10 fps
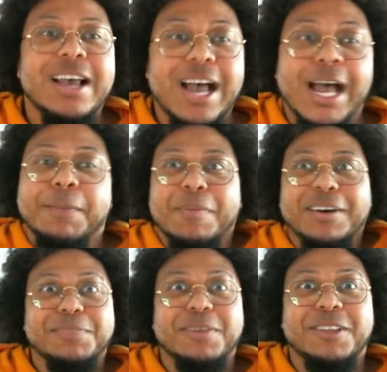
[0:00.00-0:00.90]

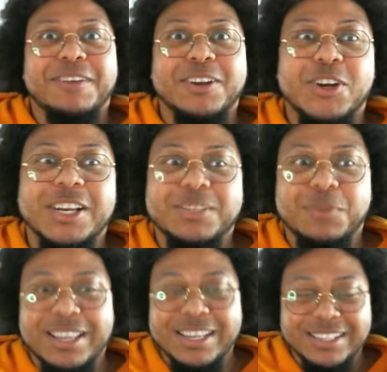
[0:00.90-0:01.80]
among some other fun goodies
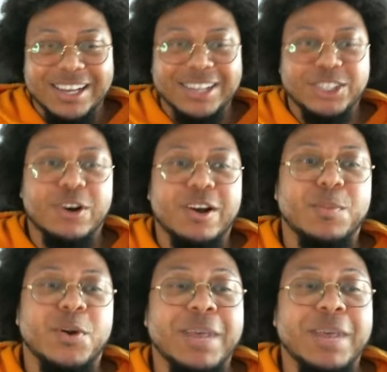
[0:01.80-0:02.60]
with his Sharingan mode.